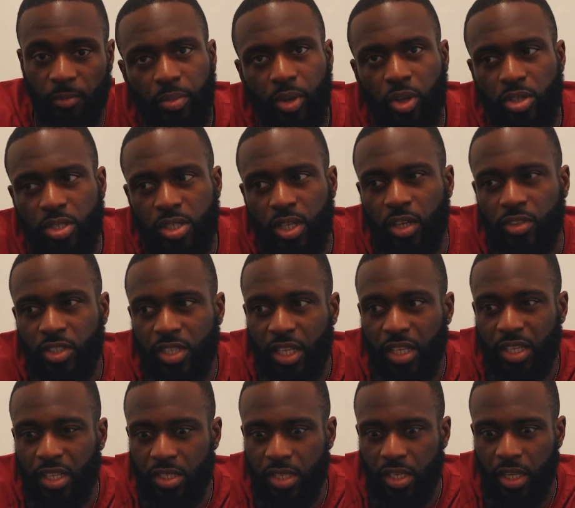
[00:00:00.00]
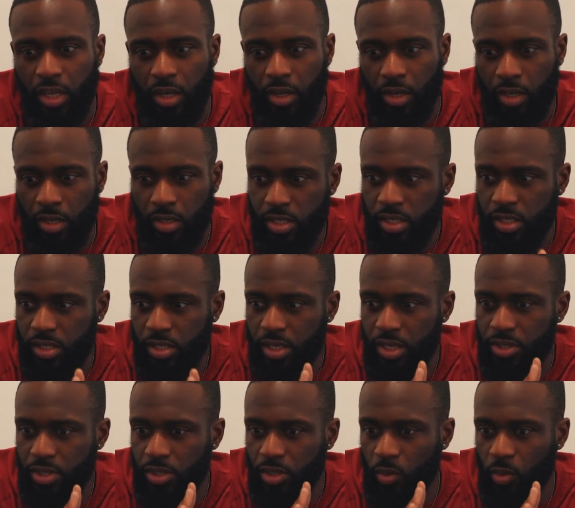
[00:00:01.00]
Because I said this in
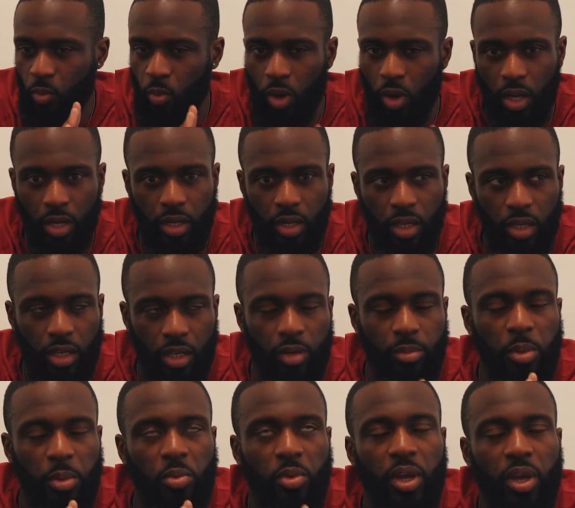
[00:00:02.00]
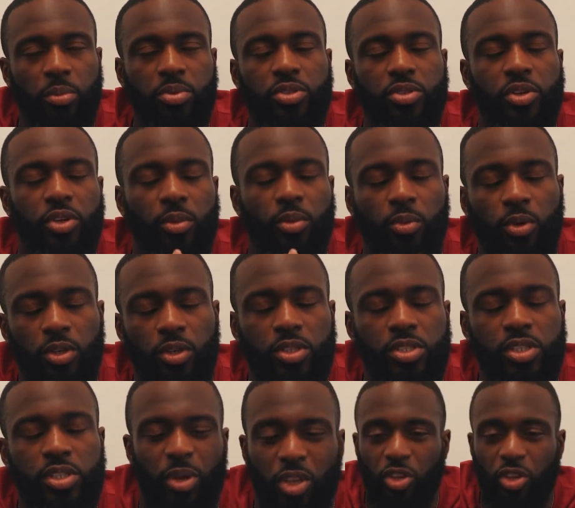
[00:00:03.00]
season one, I can't remember what episode it was,